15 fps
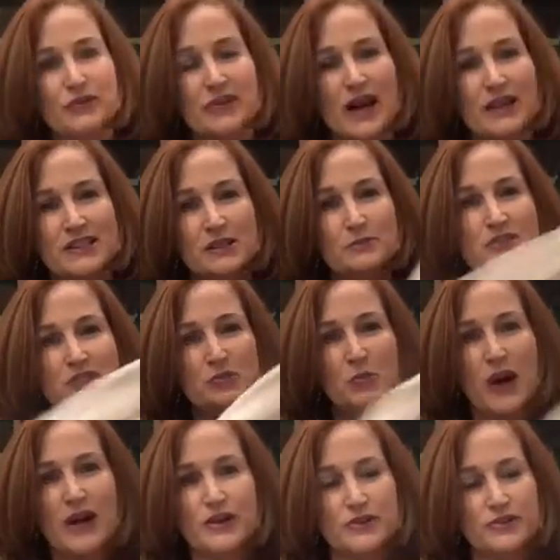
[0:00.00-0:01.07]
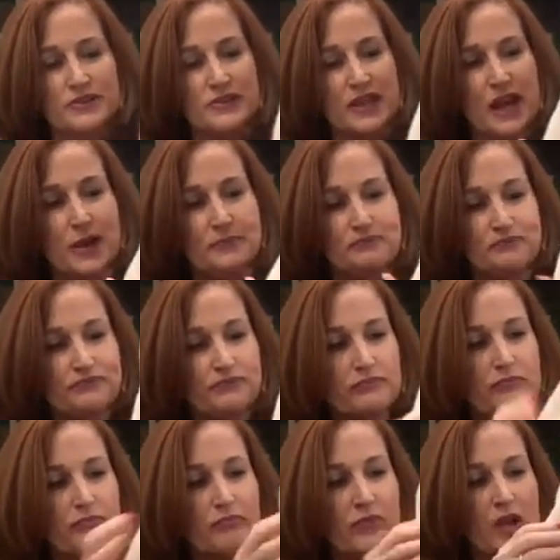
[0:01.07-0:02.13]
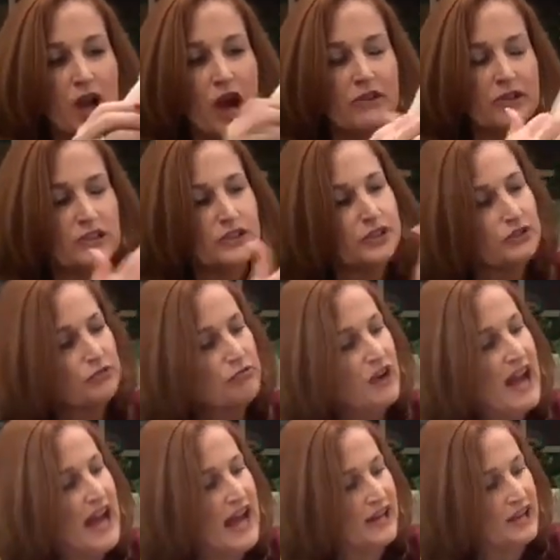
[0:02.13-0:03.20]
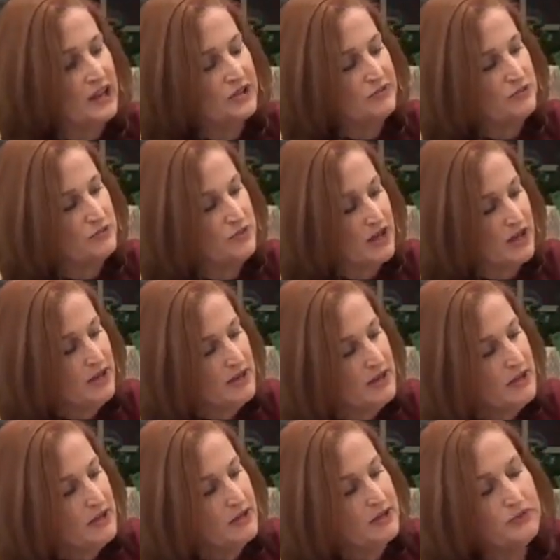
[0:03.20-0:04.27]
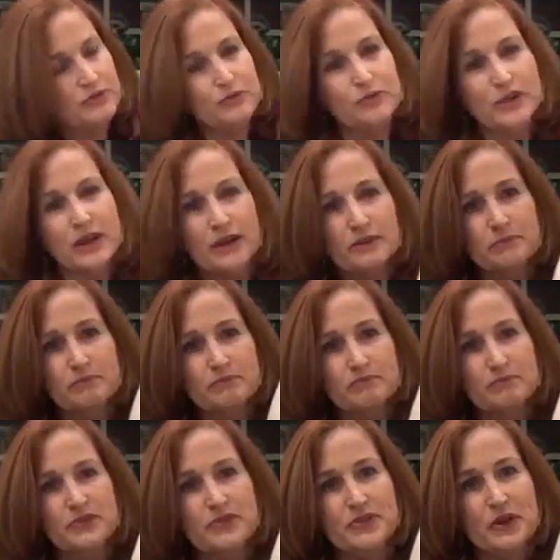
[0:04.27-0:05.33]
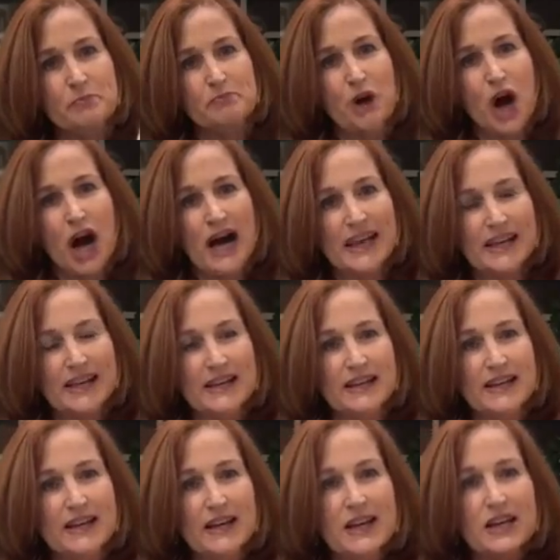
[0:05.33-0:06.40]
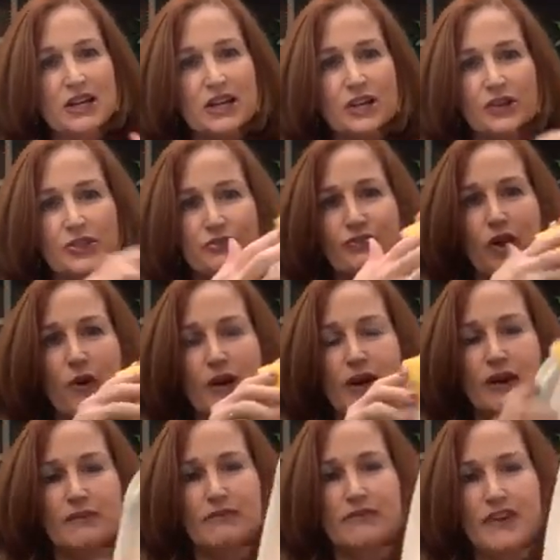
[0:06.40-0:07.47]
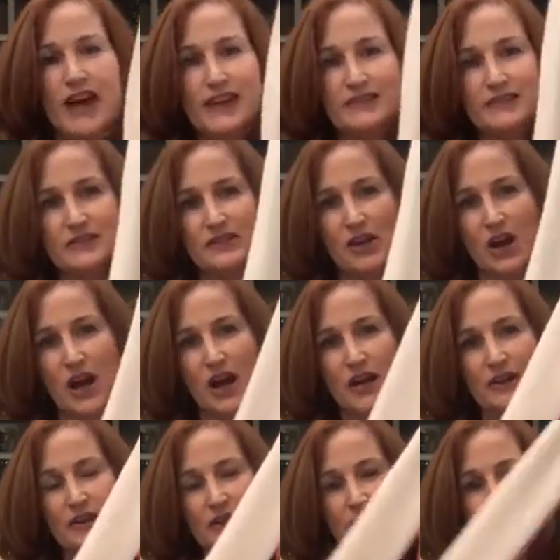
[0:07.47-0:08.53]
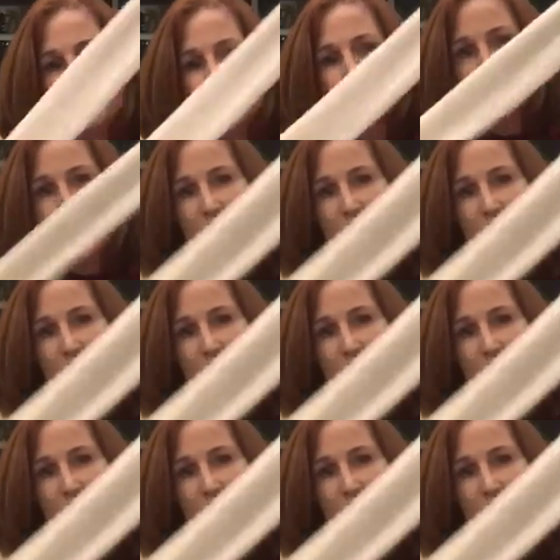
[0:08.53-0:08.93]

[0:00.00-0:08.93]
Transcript: So if you've got some sweaters that are a little ratty through the body, you know, throwing a vest on